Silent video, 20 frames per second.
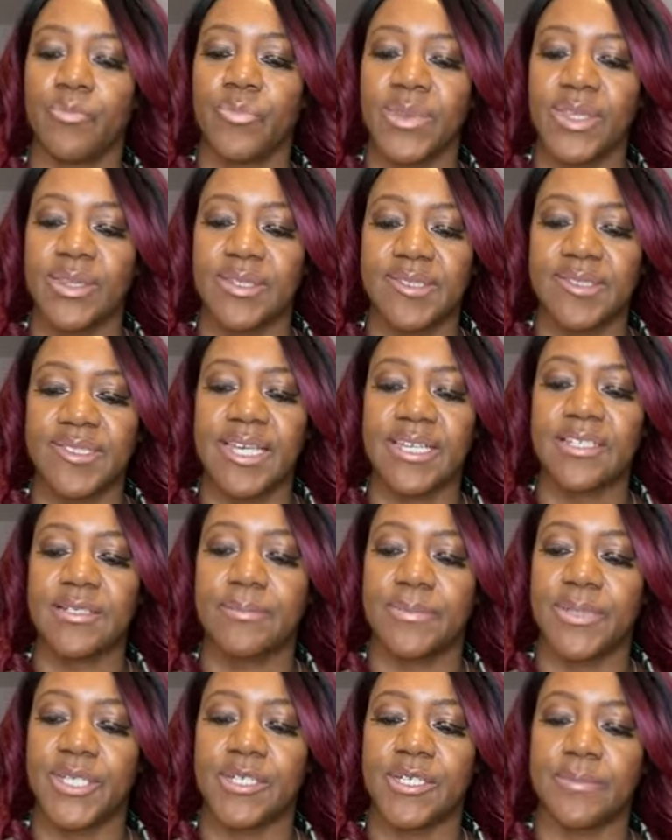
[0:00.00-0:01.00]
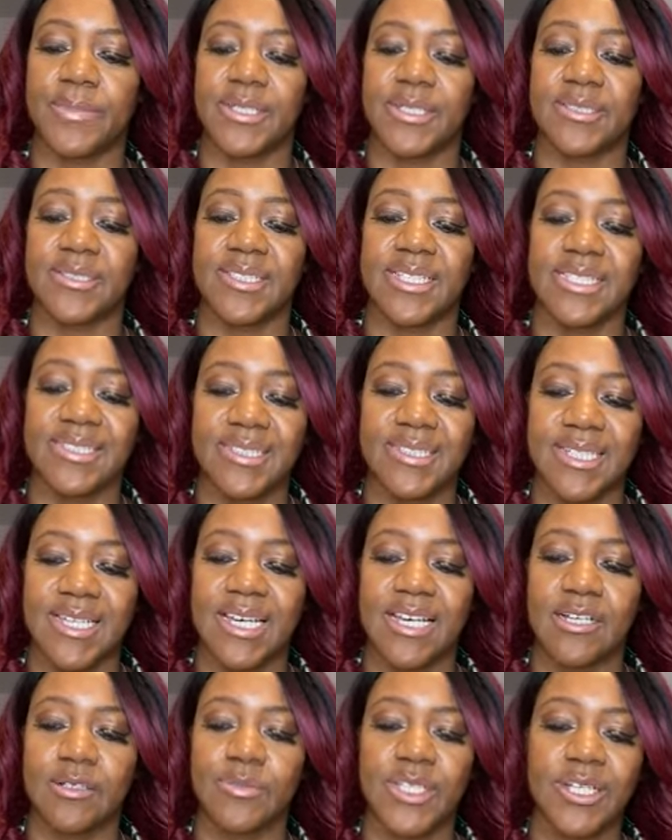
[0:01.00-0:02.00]
The second purpose is to
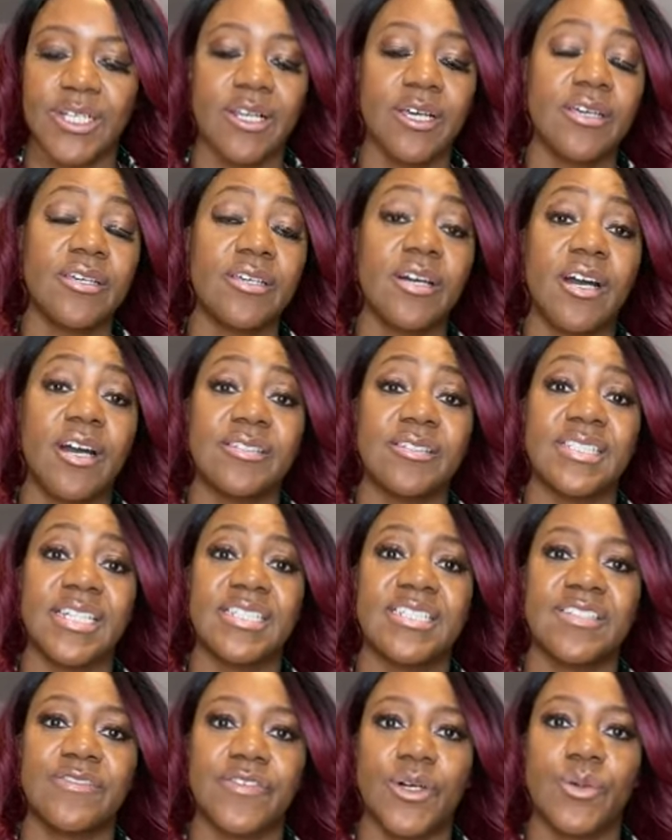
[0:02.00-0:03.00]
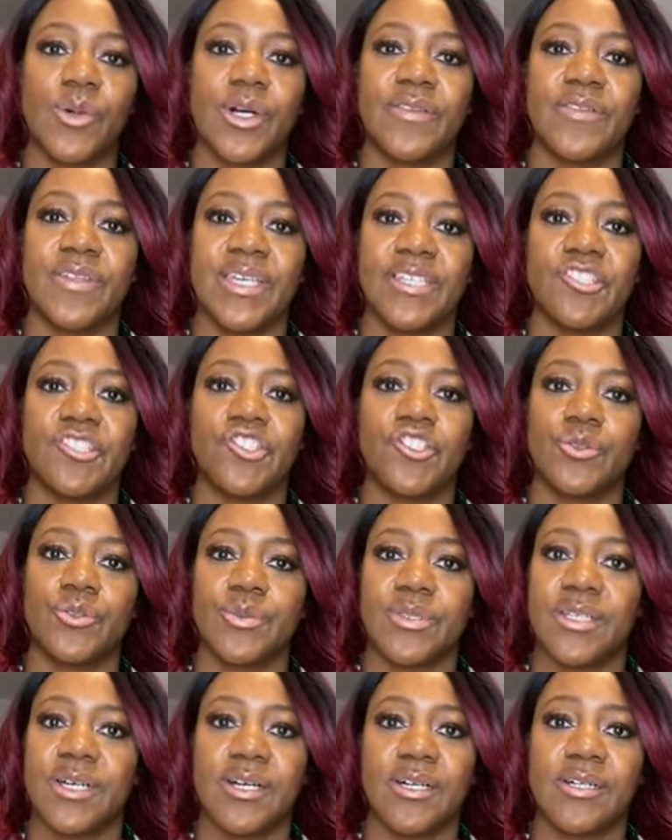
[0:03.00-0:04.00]
help the client identify what the issues
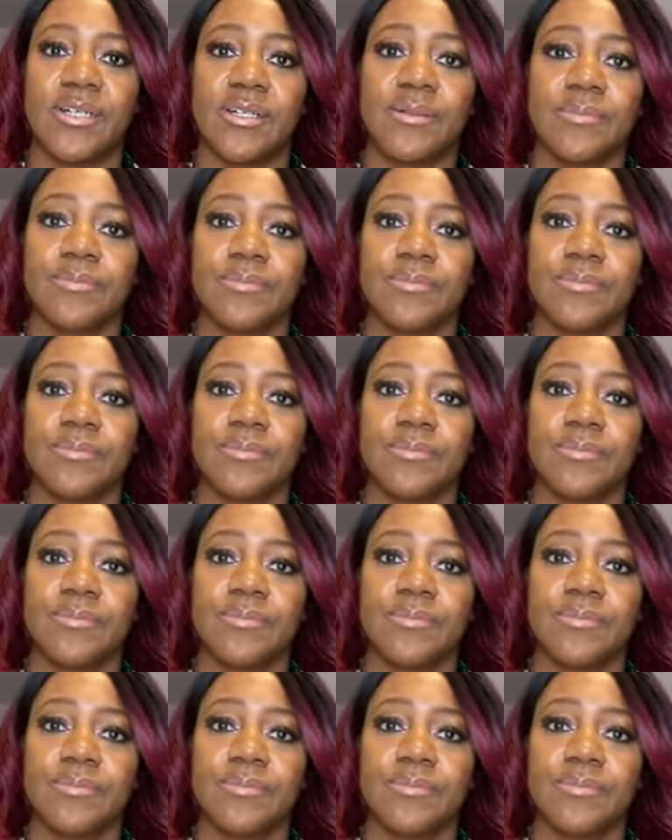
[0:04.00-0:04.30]
are.